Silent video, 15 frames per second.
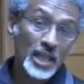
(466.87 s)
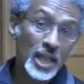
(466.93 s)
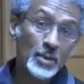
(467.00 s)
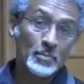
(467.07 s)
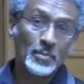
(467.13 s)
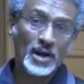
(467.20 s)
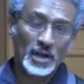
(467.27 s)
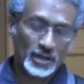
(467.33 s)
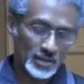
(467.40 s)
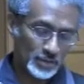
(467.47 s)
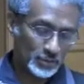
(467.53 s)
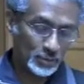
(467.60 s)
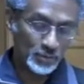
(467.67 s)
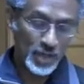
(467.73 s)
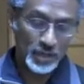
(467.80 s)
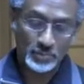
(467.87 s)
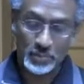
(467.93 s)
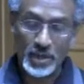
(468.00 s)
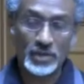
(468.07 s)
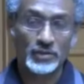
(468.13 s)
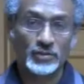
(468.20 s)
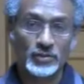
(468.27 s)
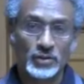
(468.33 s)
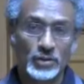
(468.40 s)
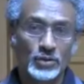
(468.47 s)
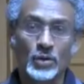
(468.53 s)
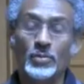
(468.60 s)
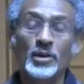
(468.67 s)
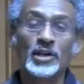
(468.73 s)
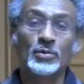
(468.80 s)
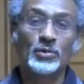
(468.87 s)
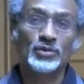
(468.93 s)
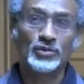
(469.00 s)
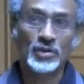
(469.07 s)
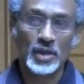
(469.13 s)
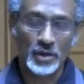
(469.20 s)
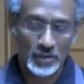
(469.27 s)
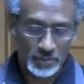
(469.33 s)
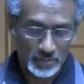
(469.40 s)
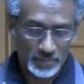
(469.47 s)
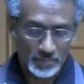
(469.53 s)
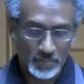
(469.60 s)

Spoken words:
I came back to that place. Nobody was there.